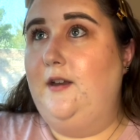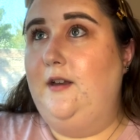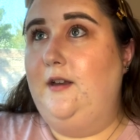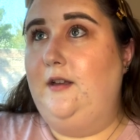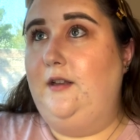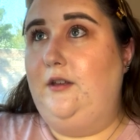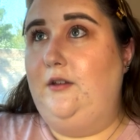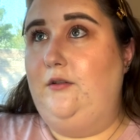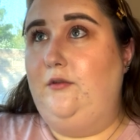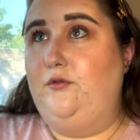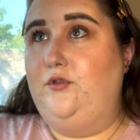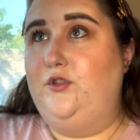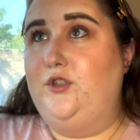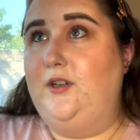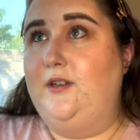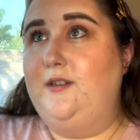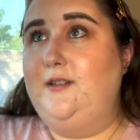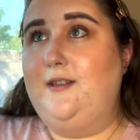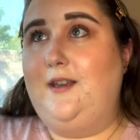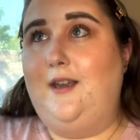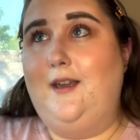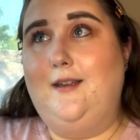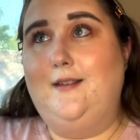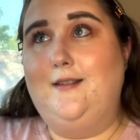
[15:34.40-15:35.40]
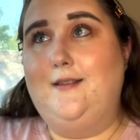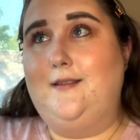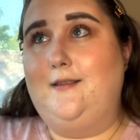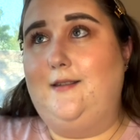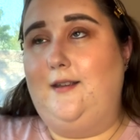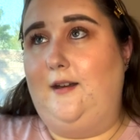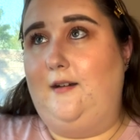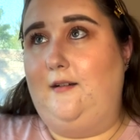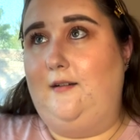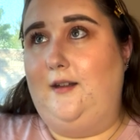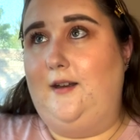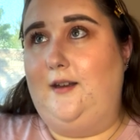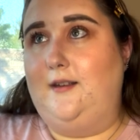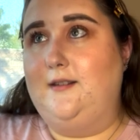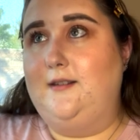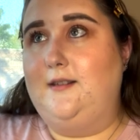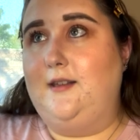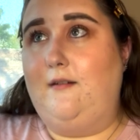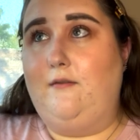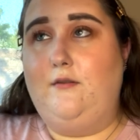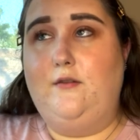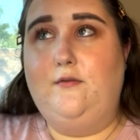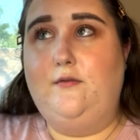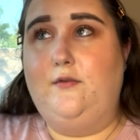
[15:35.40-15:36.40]
You just can't sell a
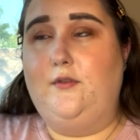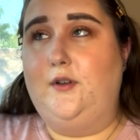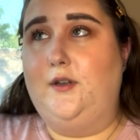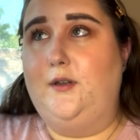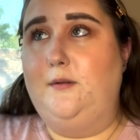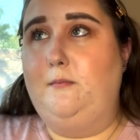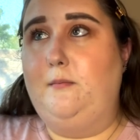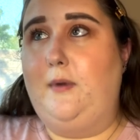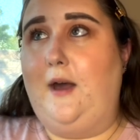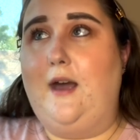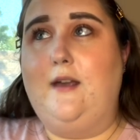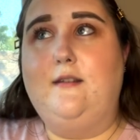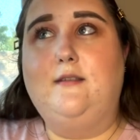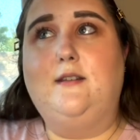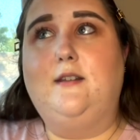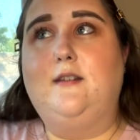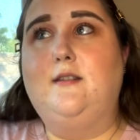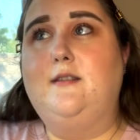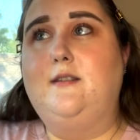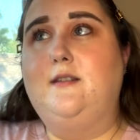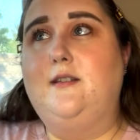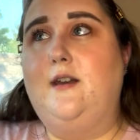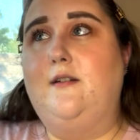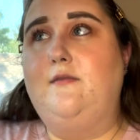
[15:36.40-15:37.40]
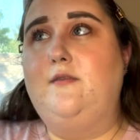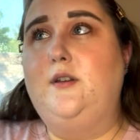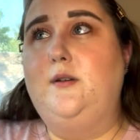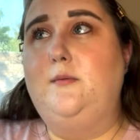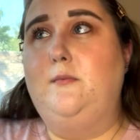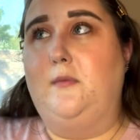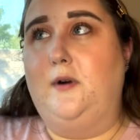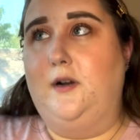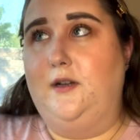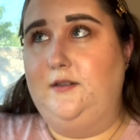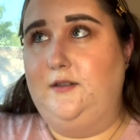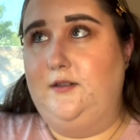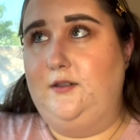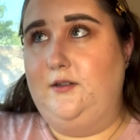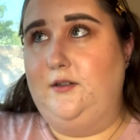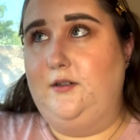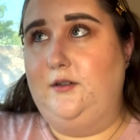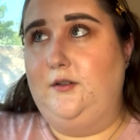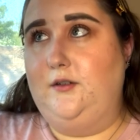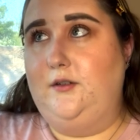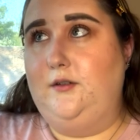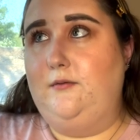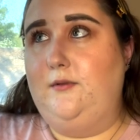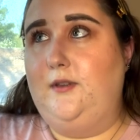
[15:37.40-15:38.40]
7-foot basket-stuffing monster
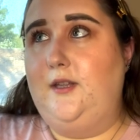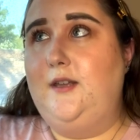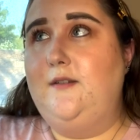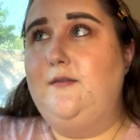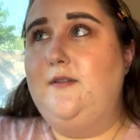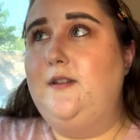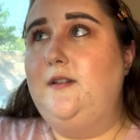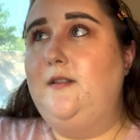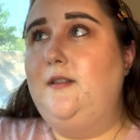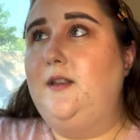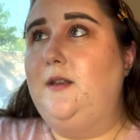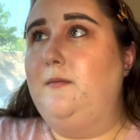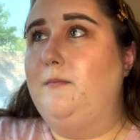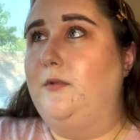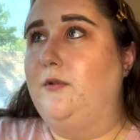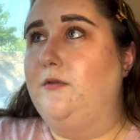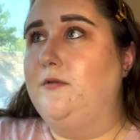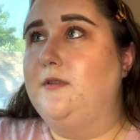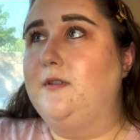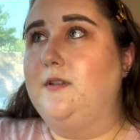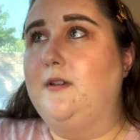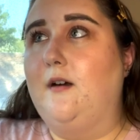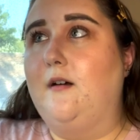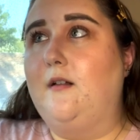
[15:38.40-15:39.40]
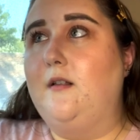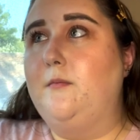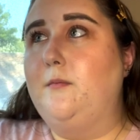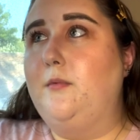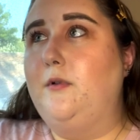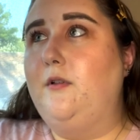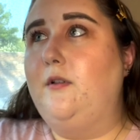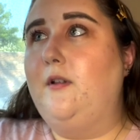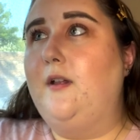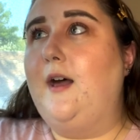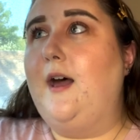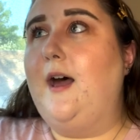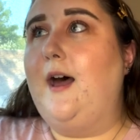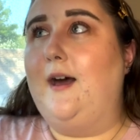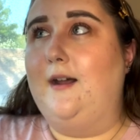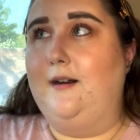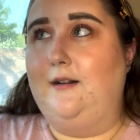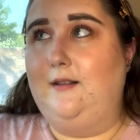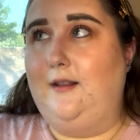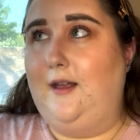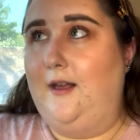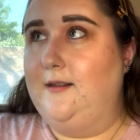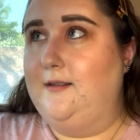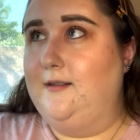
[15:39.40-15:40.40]
to even the most gullible
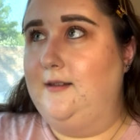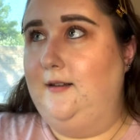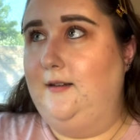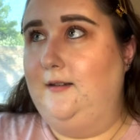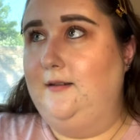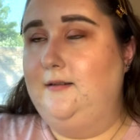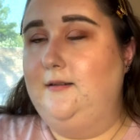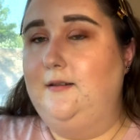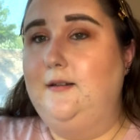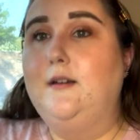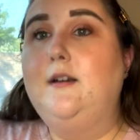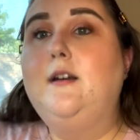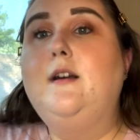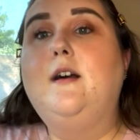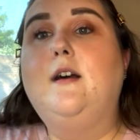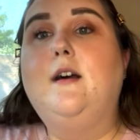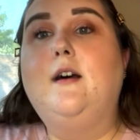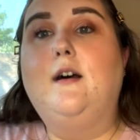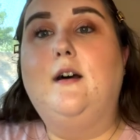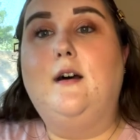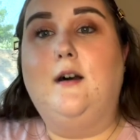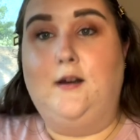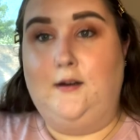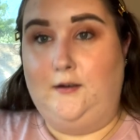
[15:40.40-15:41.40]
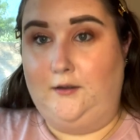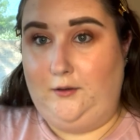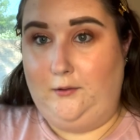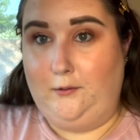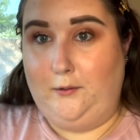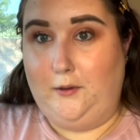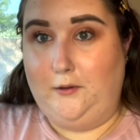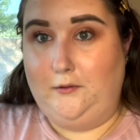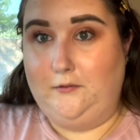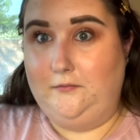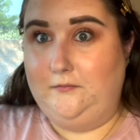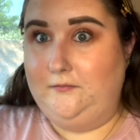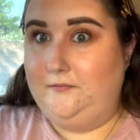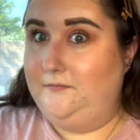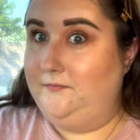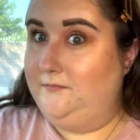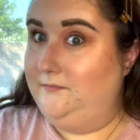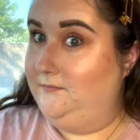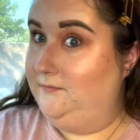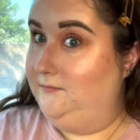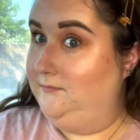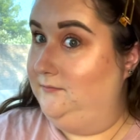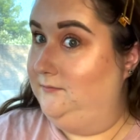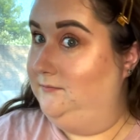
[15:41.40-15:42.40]
adolescent," unquote.
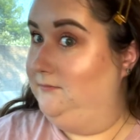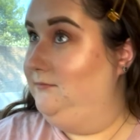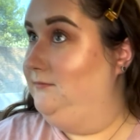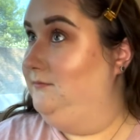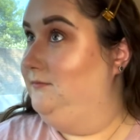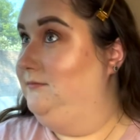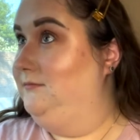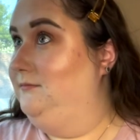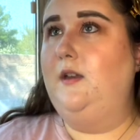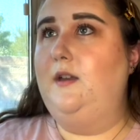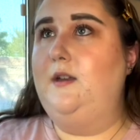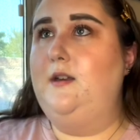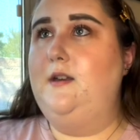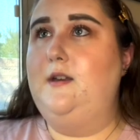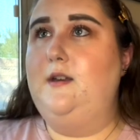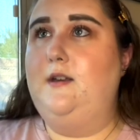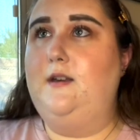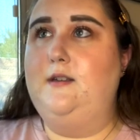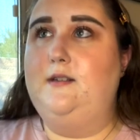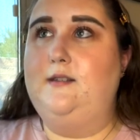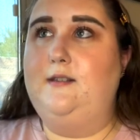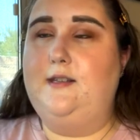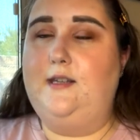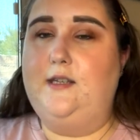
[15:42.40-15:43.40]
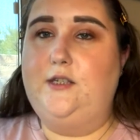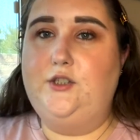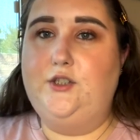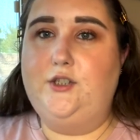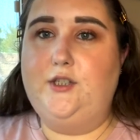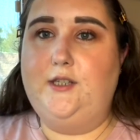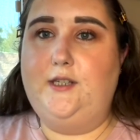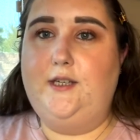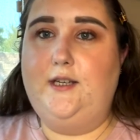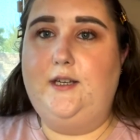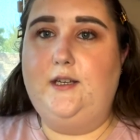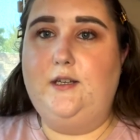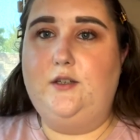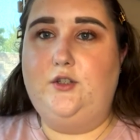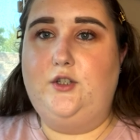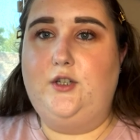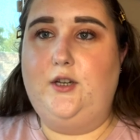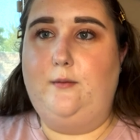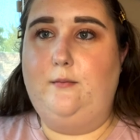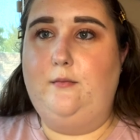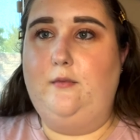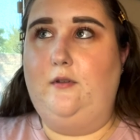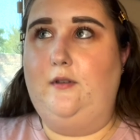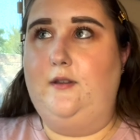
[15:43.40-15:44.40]
Essentially,
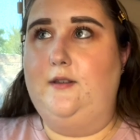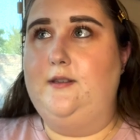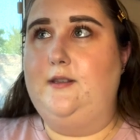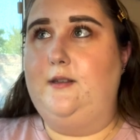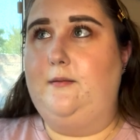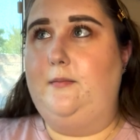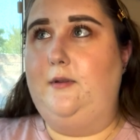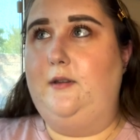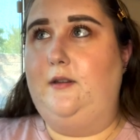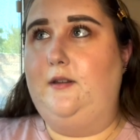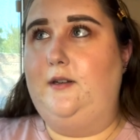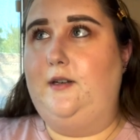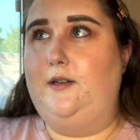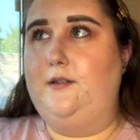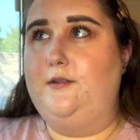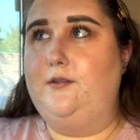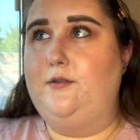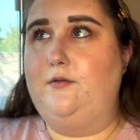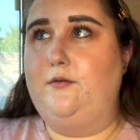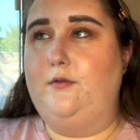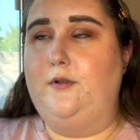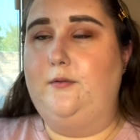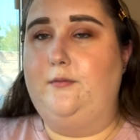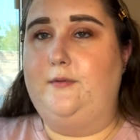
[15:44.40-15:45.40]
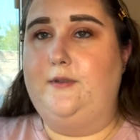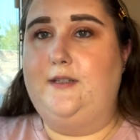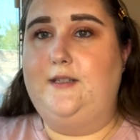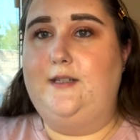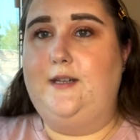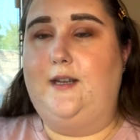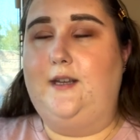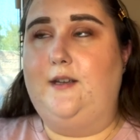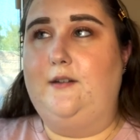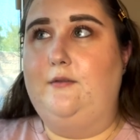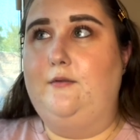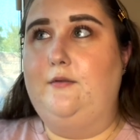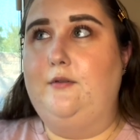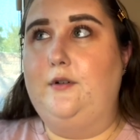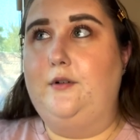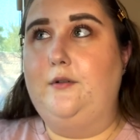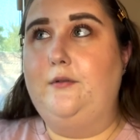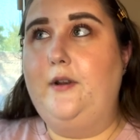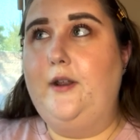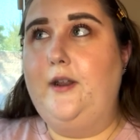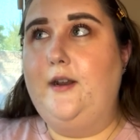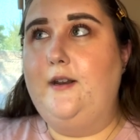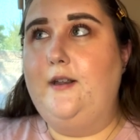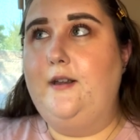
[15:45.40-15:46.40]
Chamberlain's ability to score was taken for
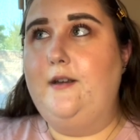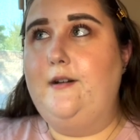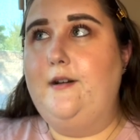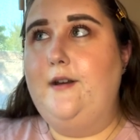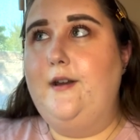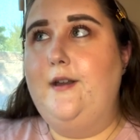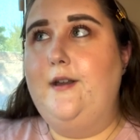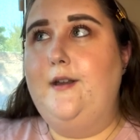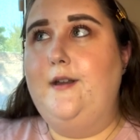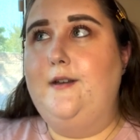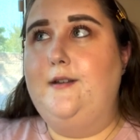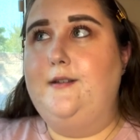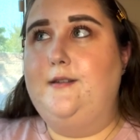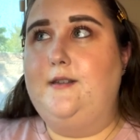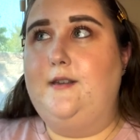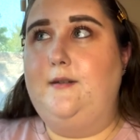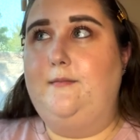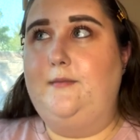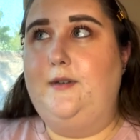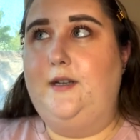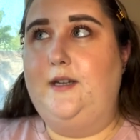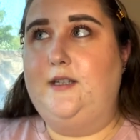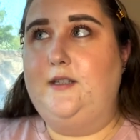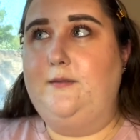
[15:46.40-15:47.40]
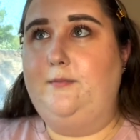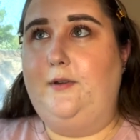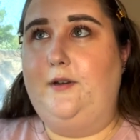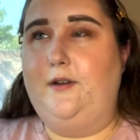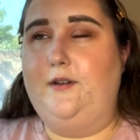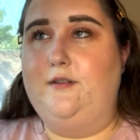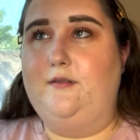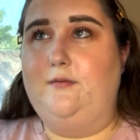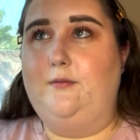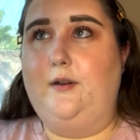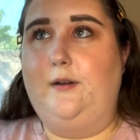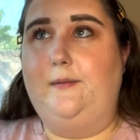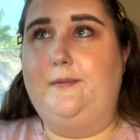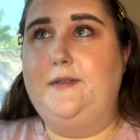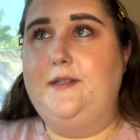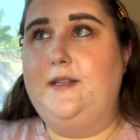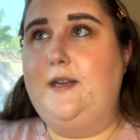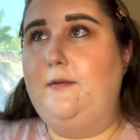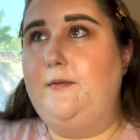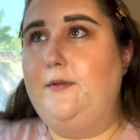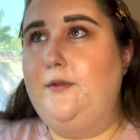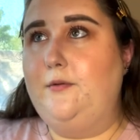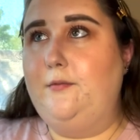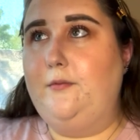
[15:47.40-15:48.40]
granted. Some Knicks players were
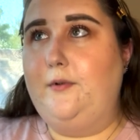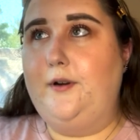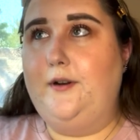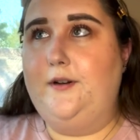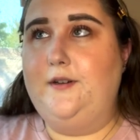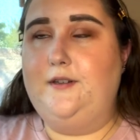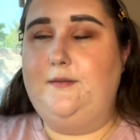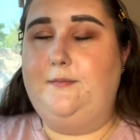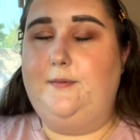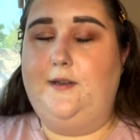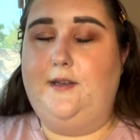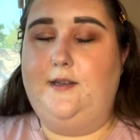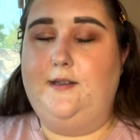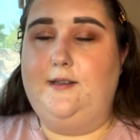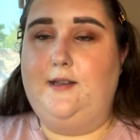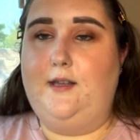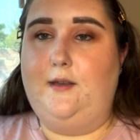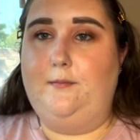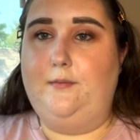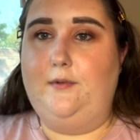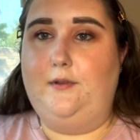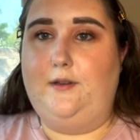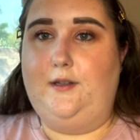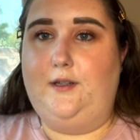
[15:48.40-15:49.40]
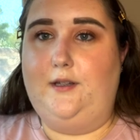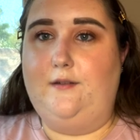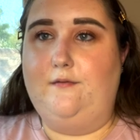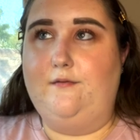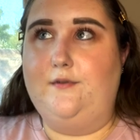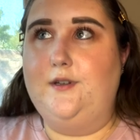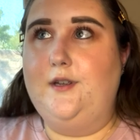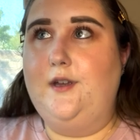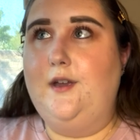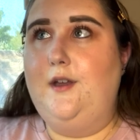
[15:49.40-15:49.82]
upset with the Warriors because they believed